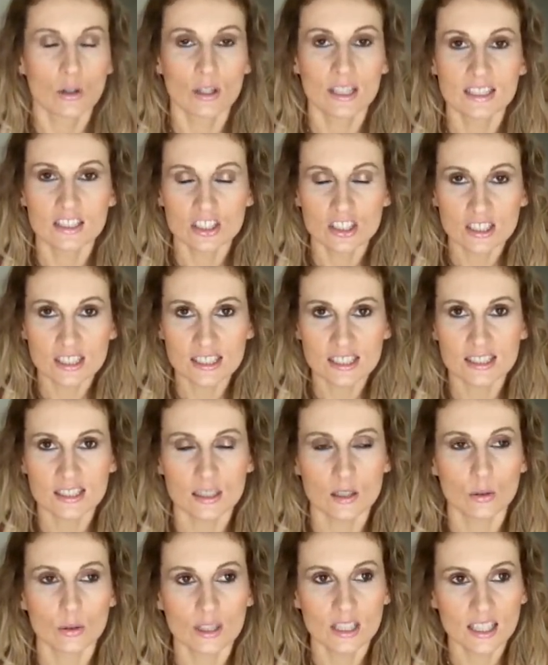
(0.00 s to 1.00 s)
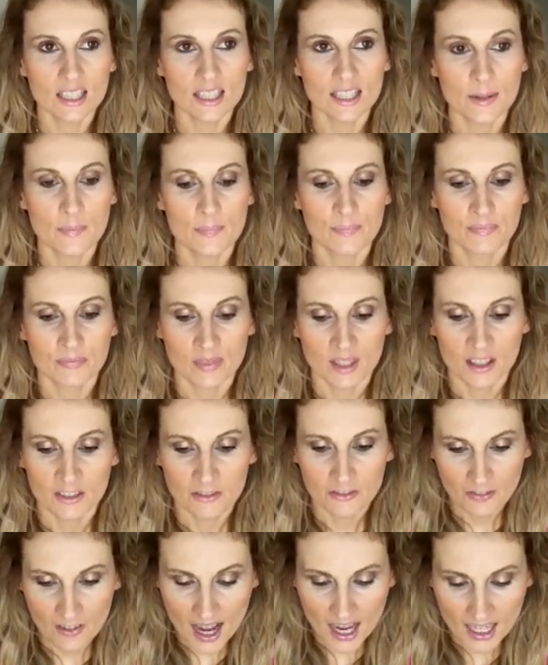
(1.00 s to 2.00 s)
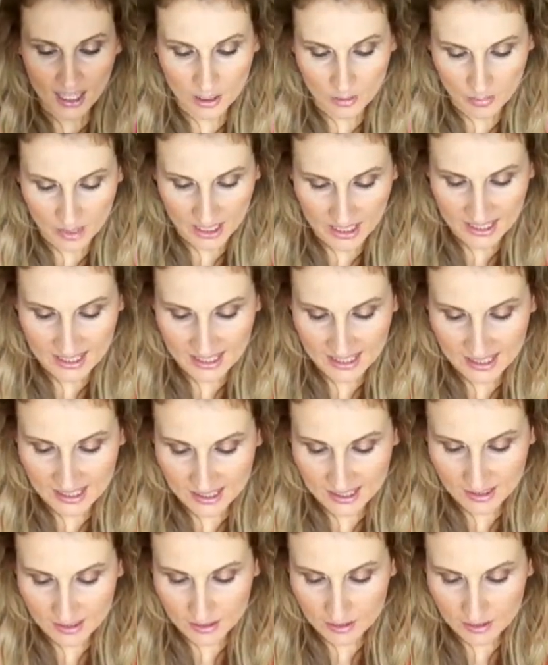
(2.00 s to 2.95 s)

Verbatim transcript: So it's just a really fine mist,